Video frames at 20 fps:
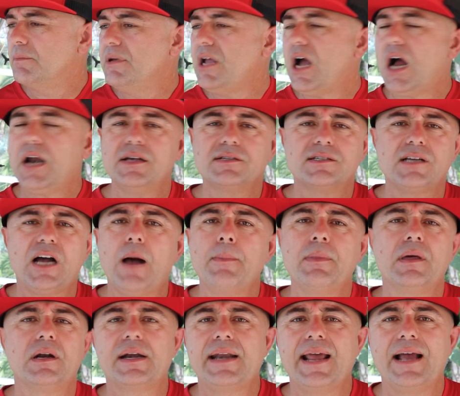be honest, I'm
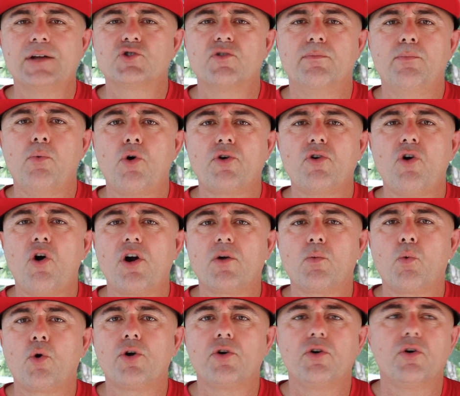not a natural born
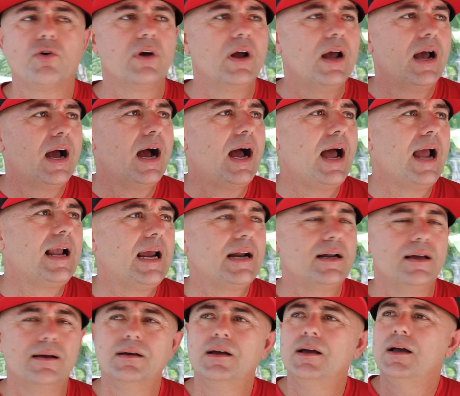hard worker. I
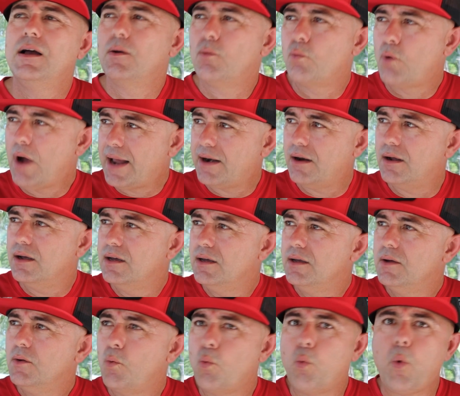kind of had to
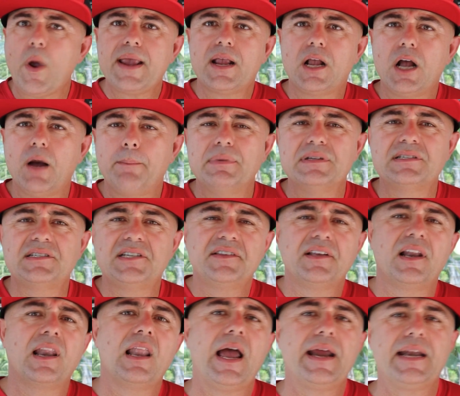wake up and see
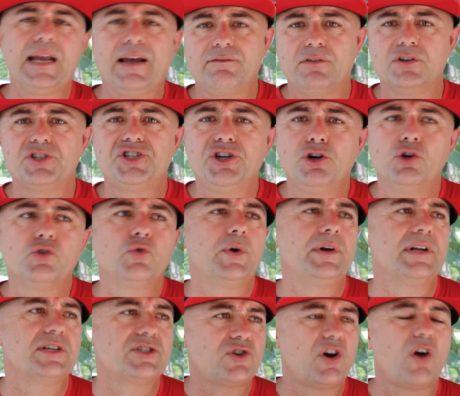the light after
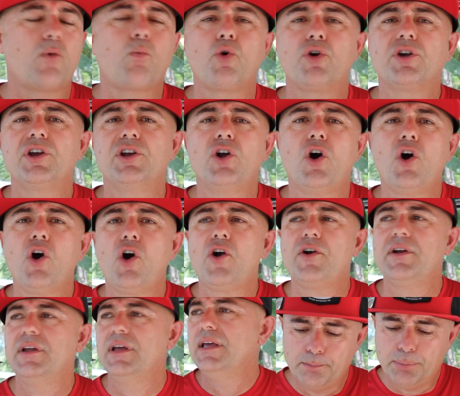children and start working
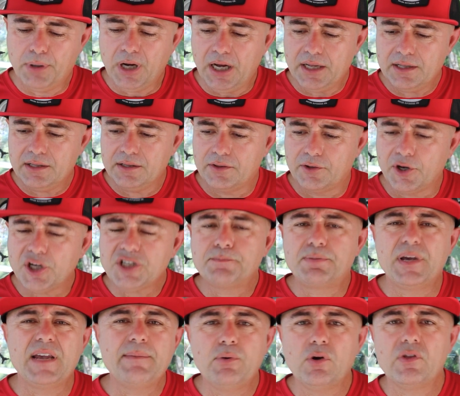hard. But there's
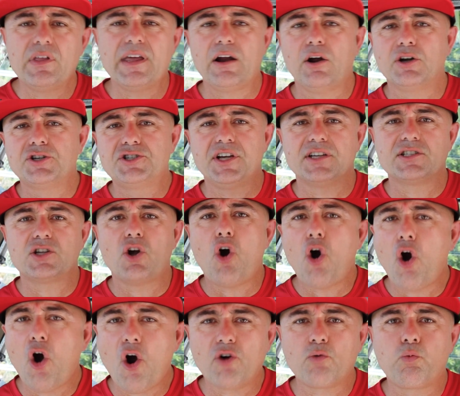people that are just
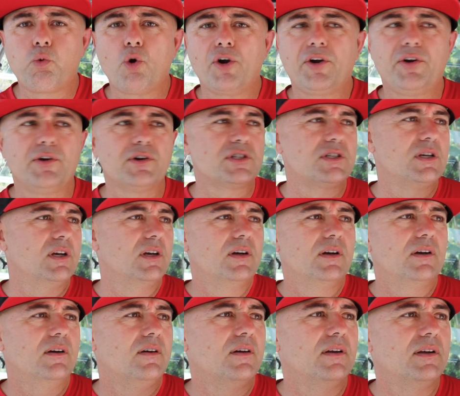hard workers.
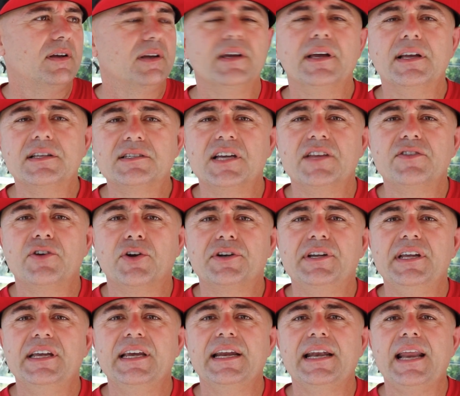It's in their
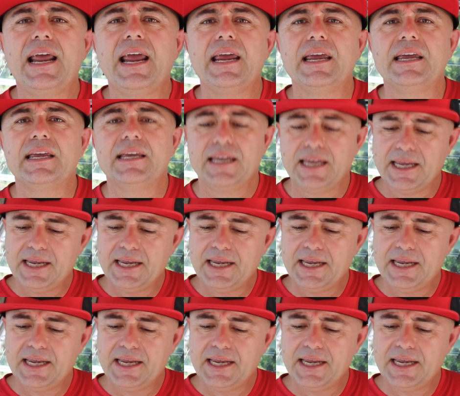DNA.